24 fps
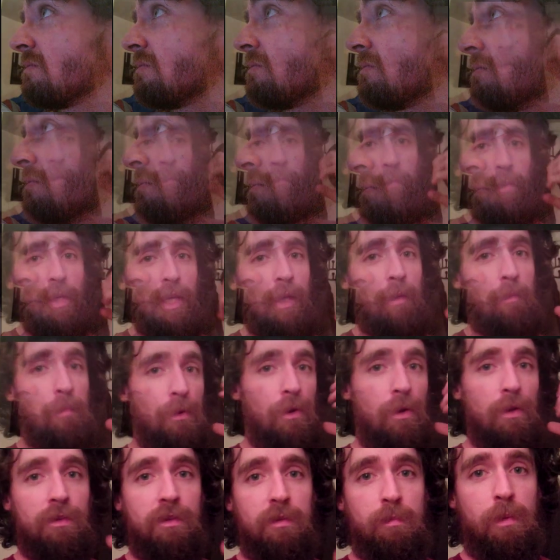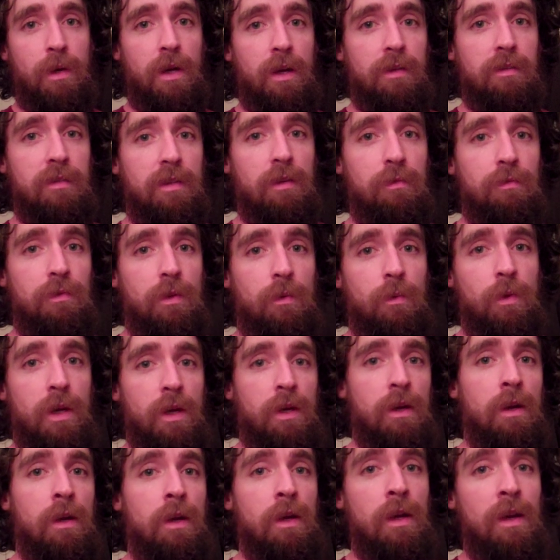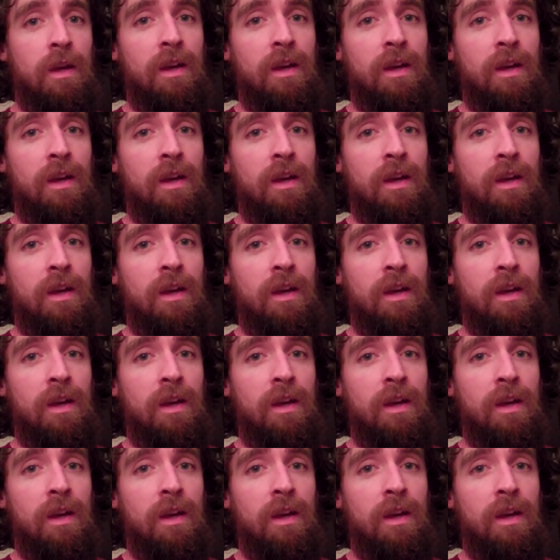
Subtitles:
I got big bald spots everywhere,